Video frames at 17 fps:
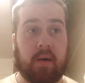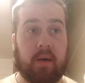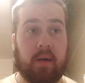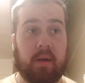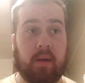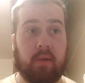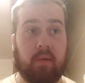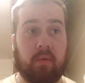
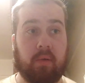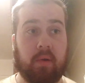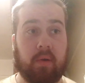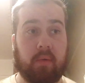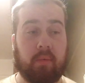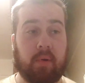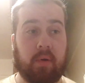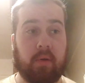had a little
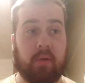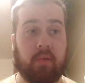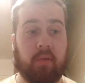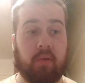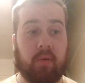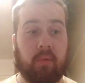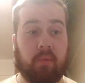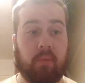look around the
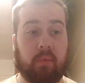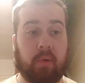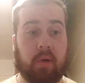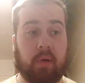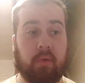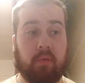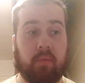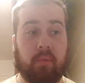shops
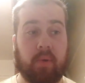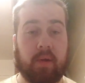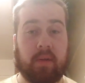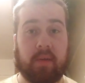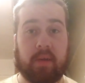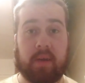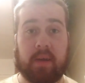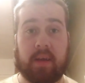while I was
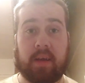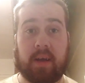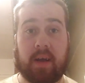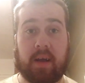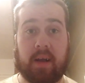waiting,